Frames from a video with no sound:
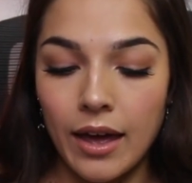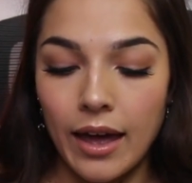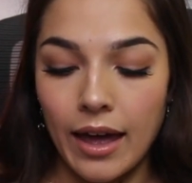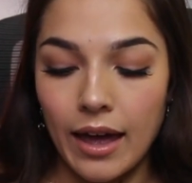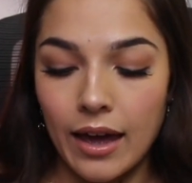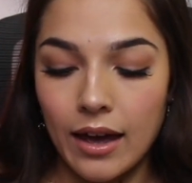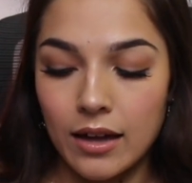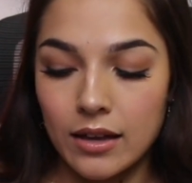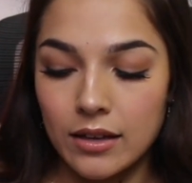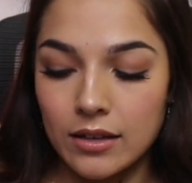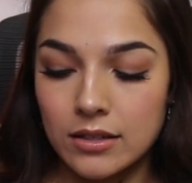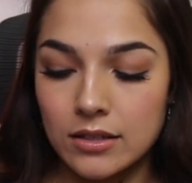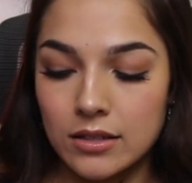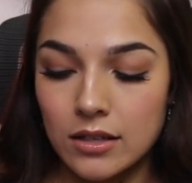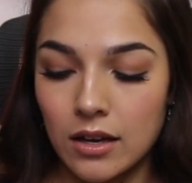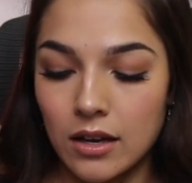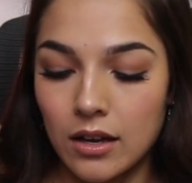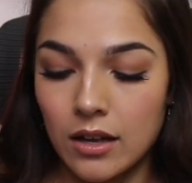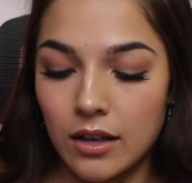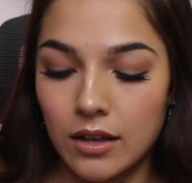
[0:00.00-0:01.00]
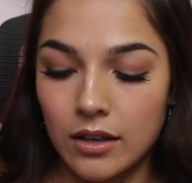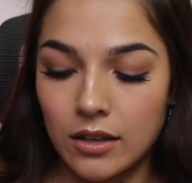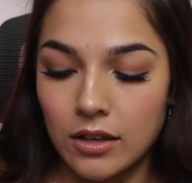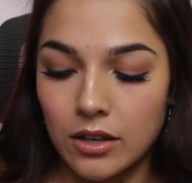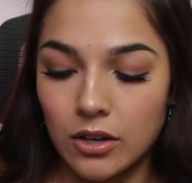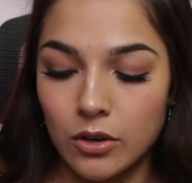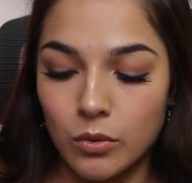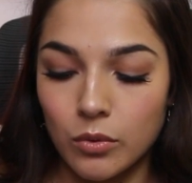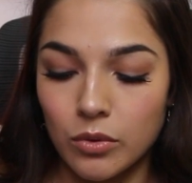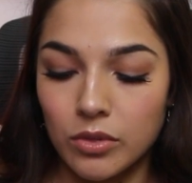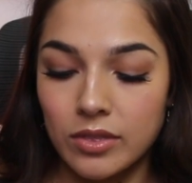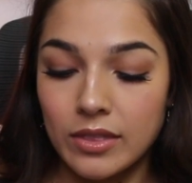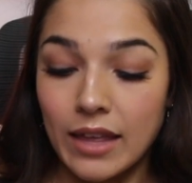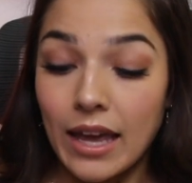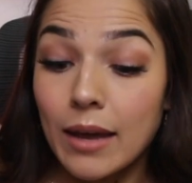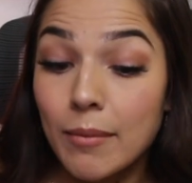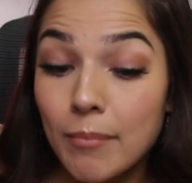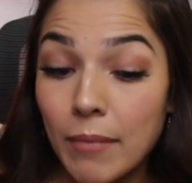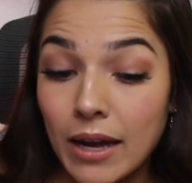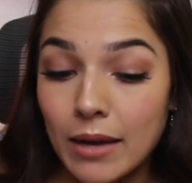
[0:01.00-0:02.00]
And, you know,
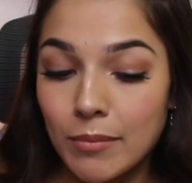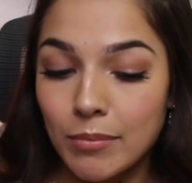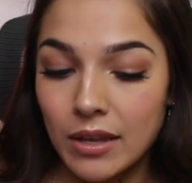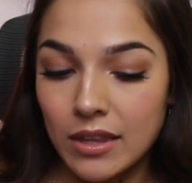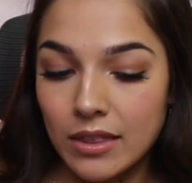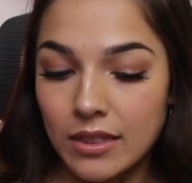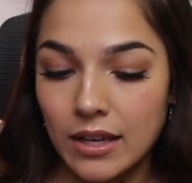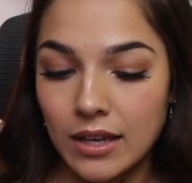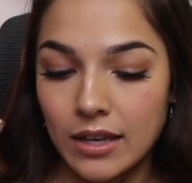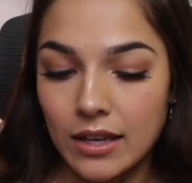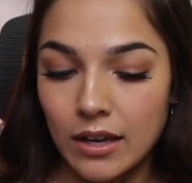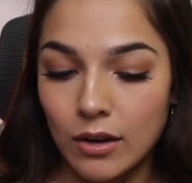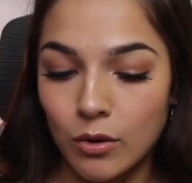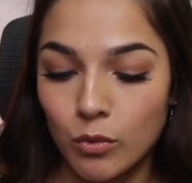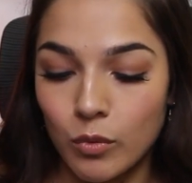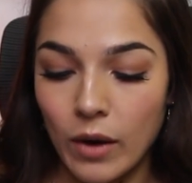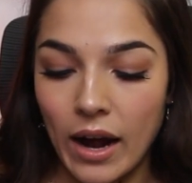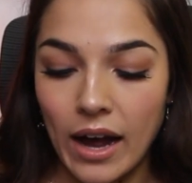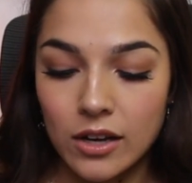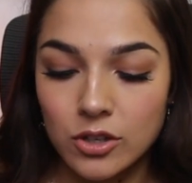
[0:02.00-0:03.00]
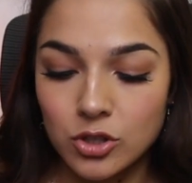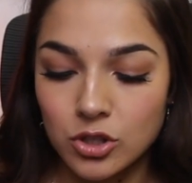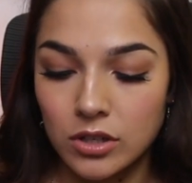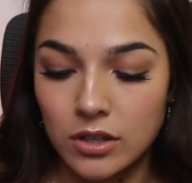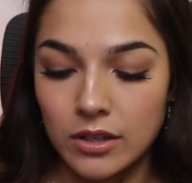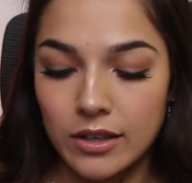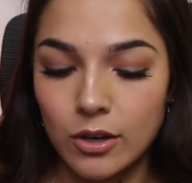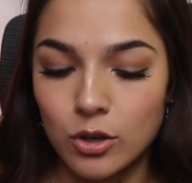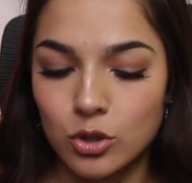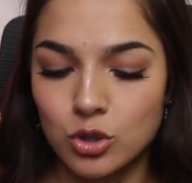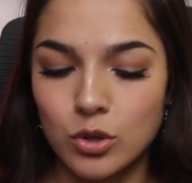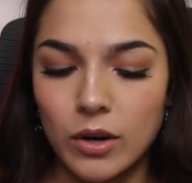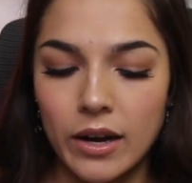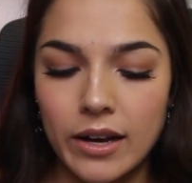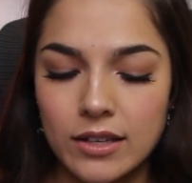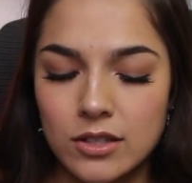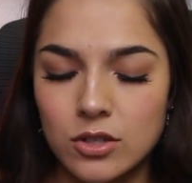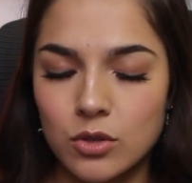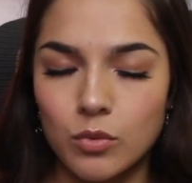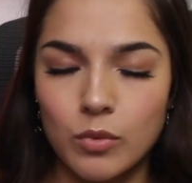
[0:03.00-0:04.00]
they might be thinking rationally or
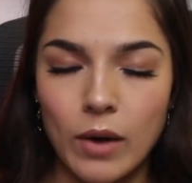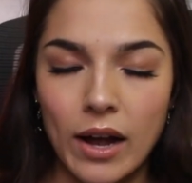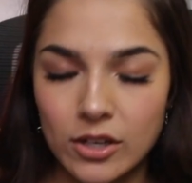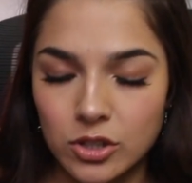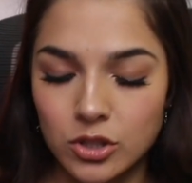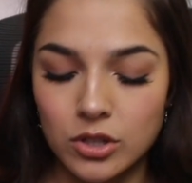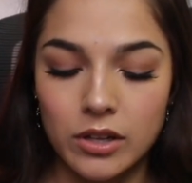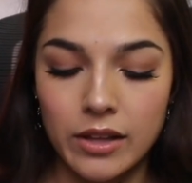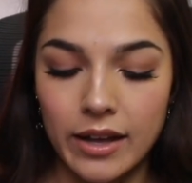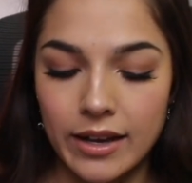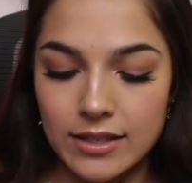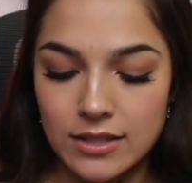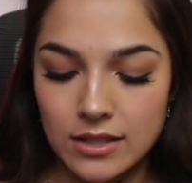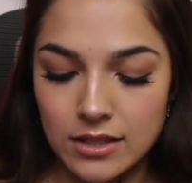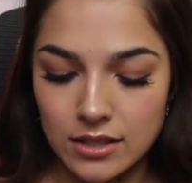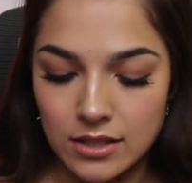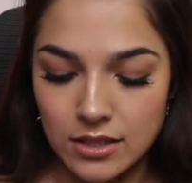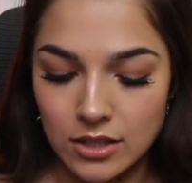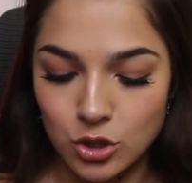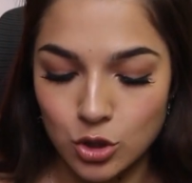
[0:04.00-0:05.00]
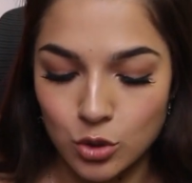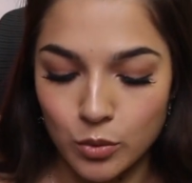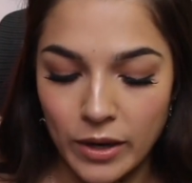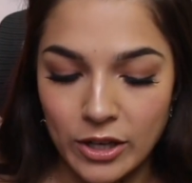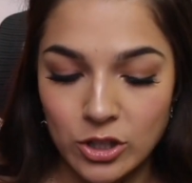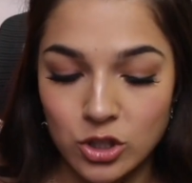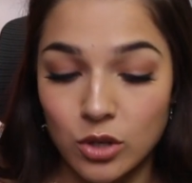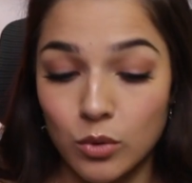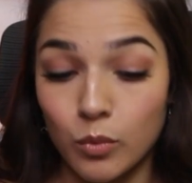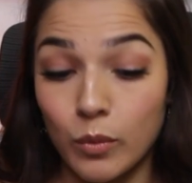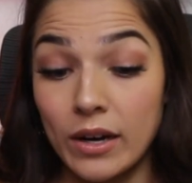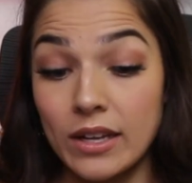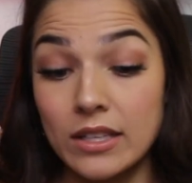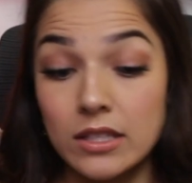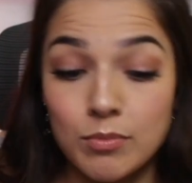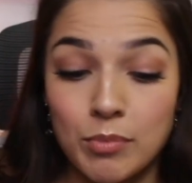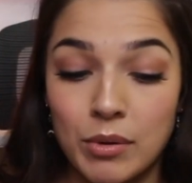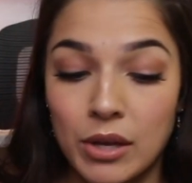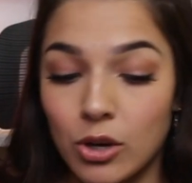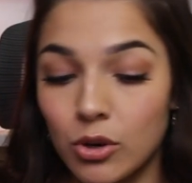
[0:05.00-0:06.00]
trying to rationalize this situation when
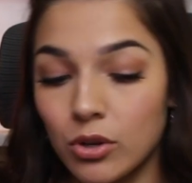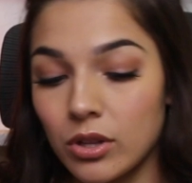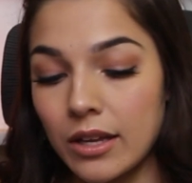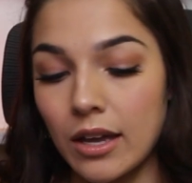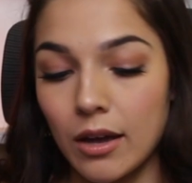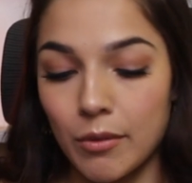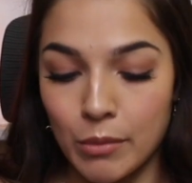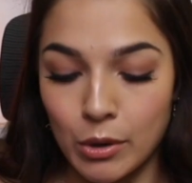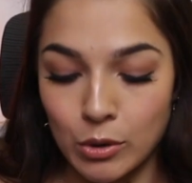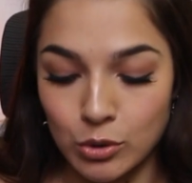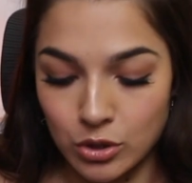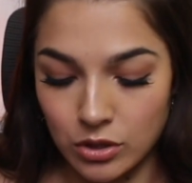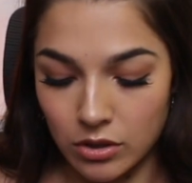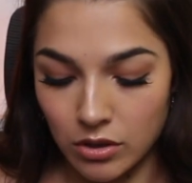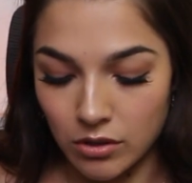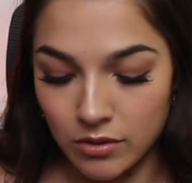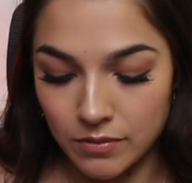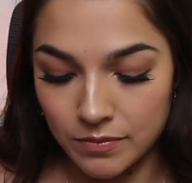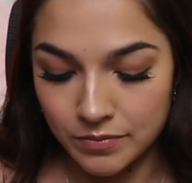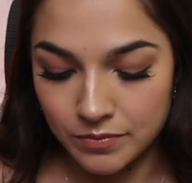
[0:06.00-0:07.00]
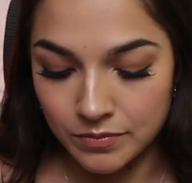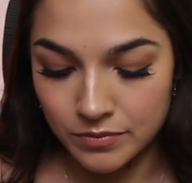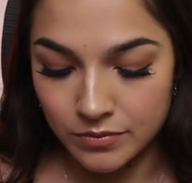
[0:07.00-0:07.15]
it's purely emotional.